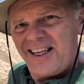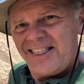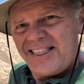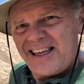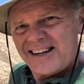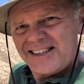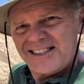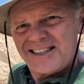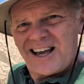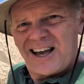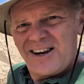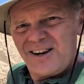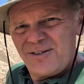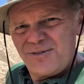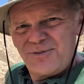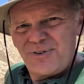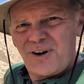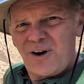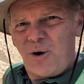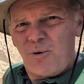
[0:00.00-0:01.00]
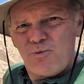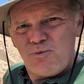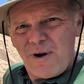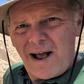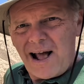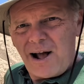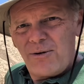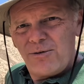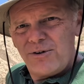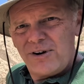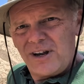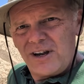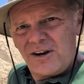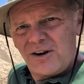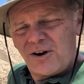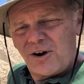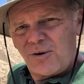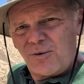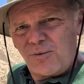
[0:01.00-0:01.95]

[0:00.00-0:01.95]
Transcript: That's kind of a rounded